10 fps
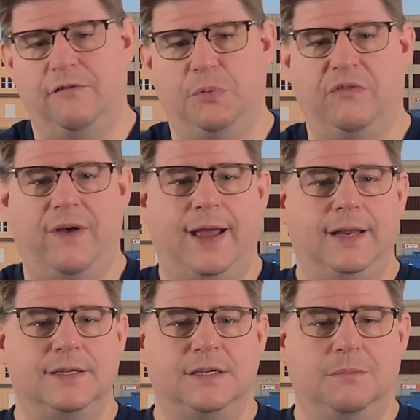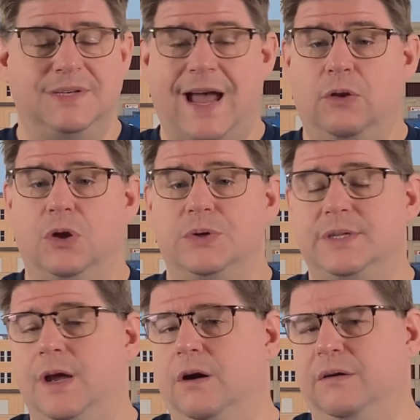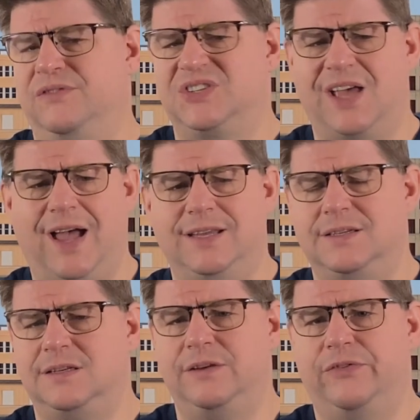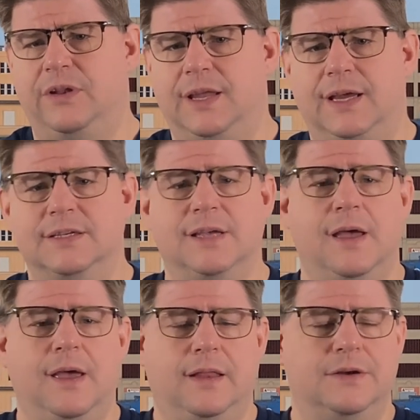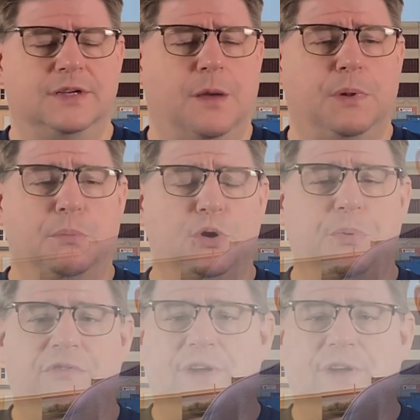I've provided some downloads there of signs and different things. There's a couple of blooper